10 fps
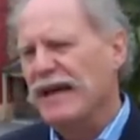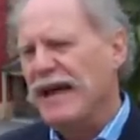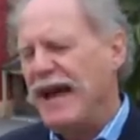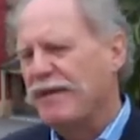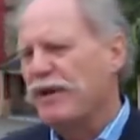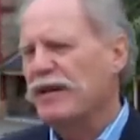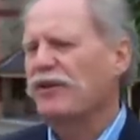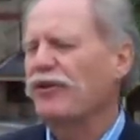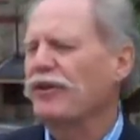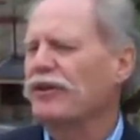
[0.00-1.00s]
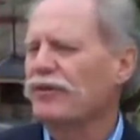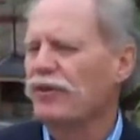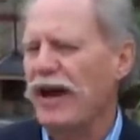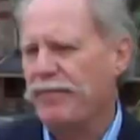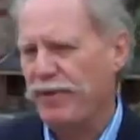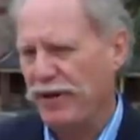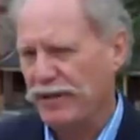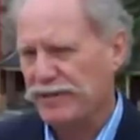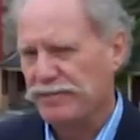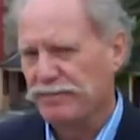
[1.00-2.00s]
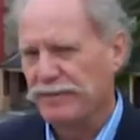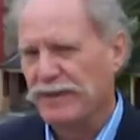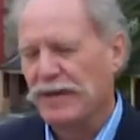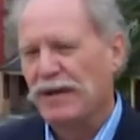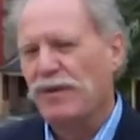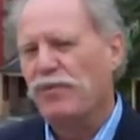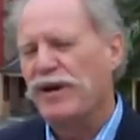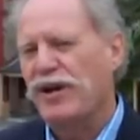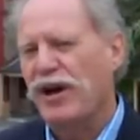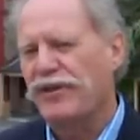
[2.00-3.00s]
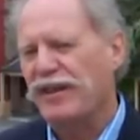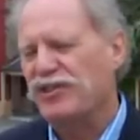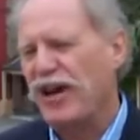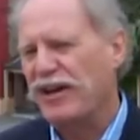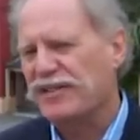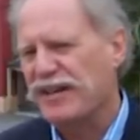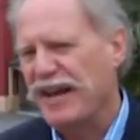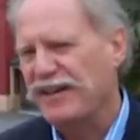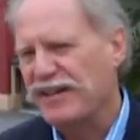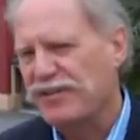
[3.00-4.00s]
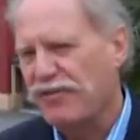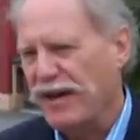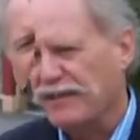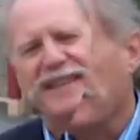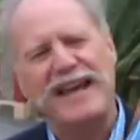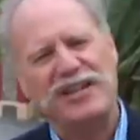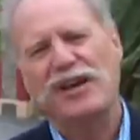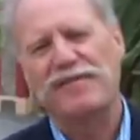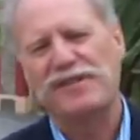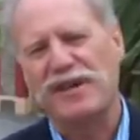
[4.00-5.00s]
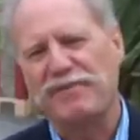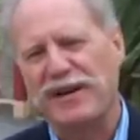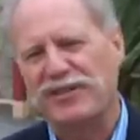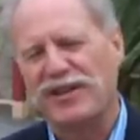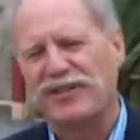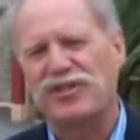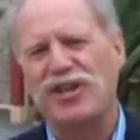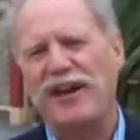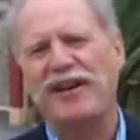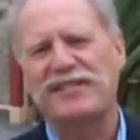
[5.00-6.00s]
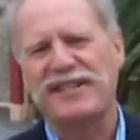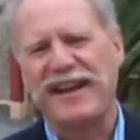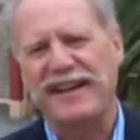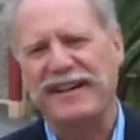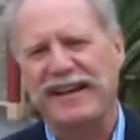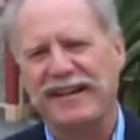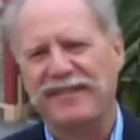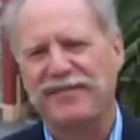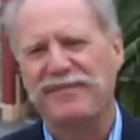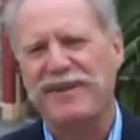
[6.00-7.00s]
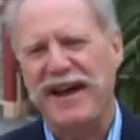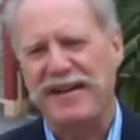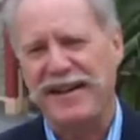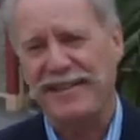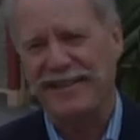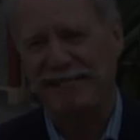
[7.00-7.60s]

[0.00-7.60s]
and we include it in all our products. We know that Château Tanunda is great. Thank you ever so much. Château Tanunda from Down Under.